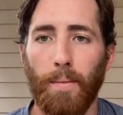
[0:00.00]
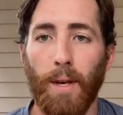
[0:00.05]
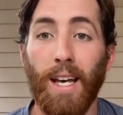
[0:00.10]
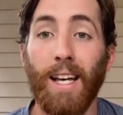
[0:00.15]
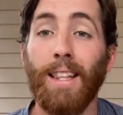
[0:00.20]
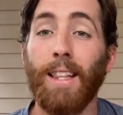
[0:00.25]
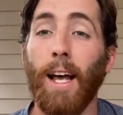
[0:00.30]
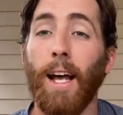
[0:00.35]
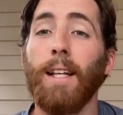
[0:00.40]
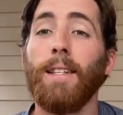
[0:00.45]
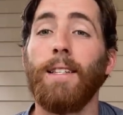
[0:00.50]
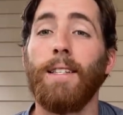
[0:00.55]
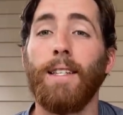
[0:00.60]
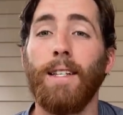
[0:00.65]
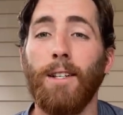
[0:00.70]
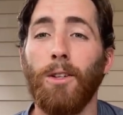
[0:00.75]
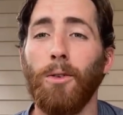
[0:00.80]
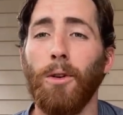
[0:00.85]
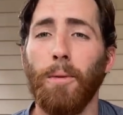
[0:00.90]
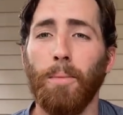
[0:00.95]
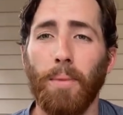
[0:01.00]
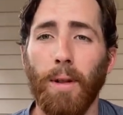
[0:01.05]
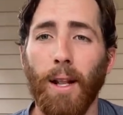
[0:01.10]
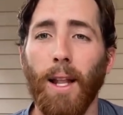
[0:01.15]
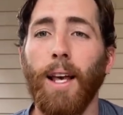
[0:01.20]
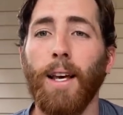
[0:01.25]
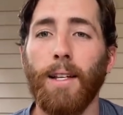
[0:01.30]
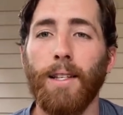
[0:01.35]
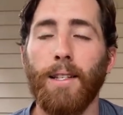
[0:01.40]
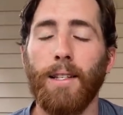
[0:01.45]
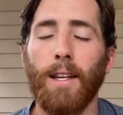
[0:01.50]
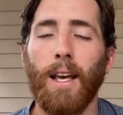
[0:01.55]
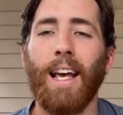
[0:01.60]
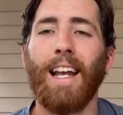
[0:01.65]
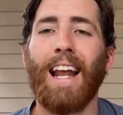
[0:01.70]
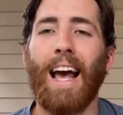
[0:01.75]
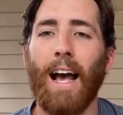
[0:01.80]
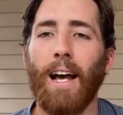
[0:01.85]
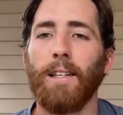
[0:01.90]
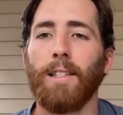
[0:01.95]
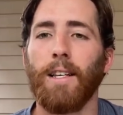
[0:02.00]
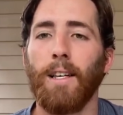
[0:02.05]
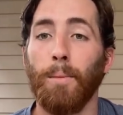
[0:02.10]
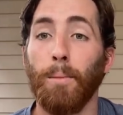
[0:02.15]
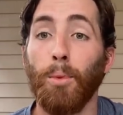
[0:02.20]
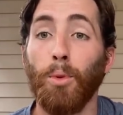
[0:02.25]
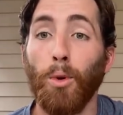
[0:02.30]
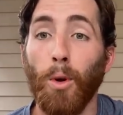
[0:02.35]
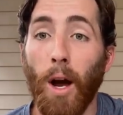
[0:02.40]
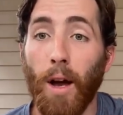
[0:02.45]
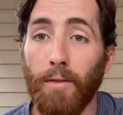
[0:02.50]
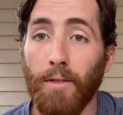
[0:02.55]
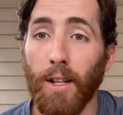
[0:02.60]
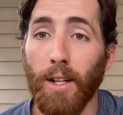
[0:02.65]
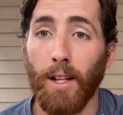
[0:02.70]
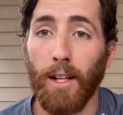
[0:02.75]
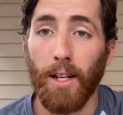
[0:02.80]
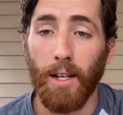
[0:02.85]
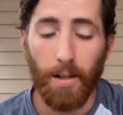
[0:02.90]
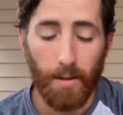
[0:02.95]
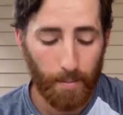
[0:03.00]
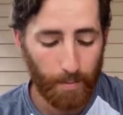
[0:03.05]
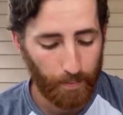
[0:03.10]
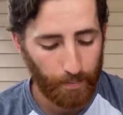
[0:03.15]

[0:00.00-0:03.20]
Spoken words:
in that secret place and ask him privately.